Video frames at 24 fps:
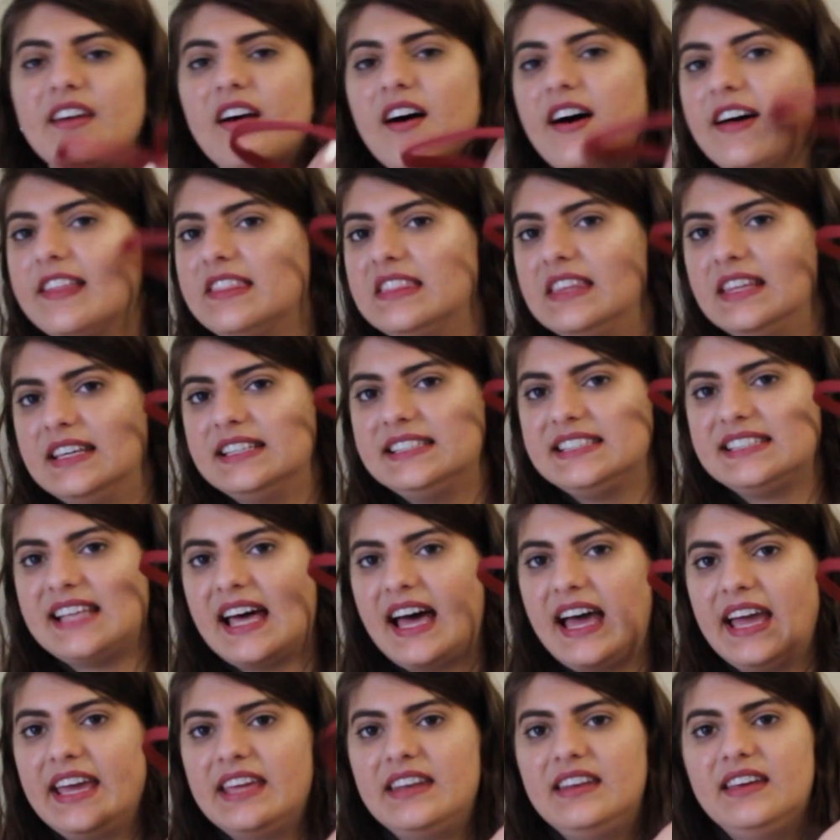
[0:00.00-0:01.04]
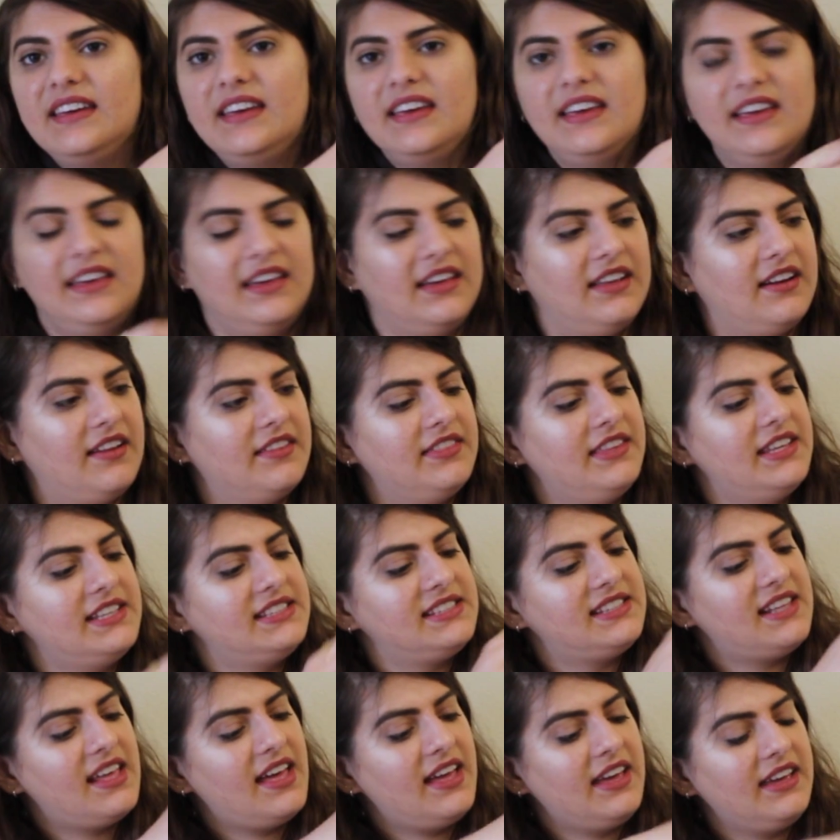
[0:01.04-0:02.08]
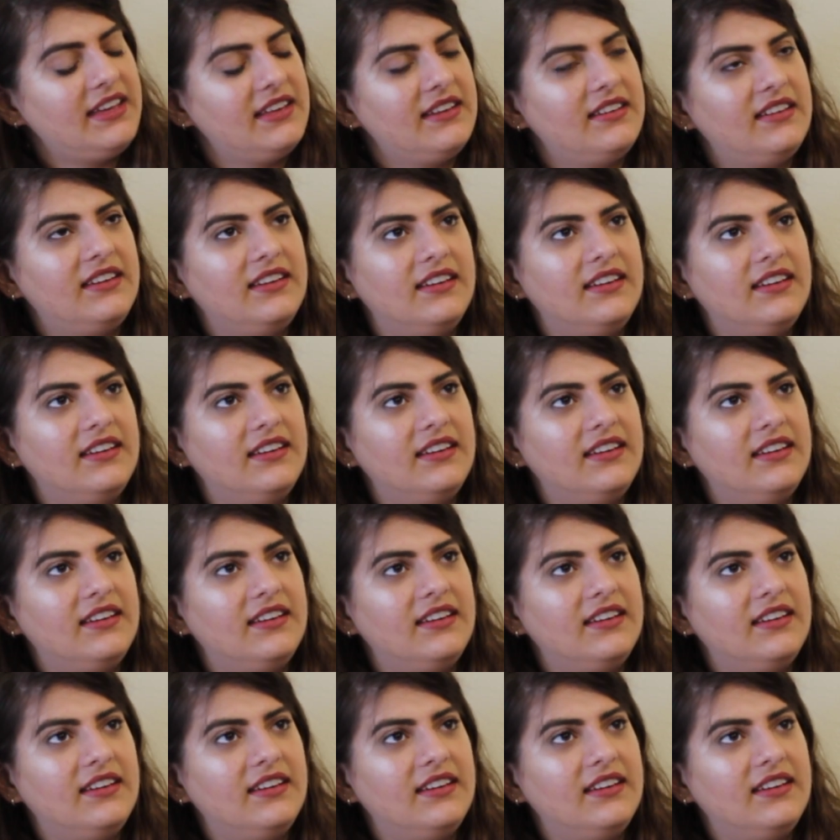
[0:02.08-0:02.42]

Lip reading: on this side. On this side,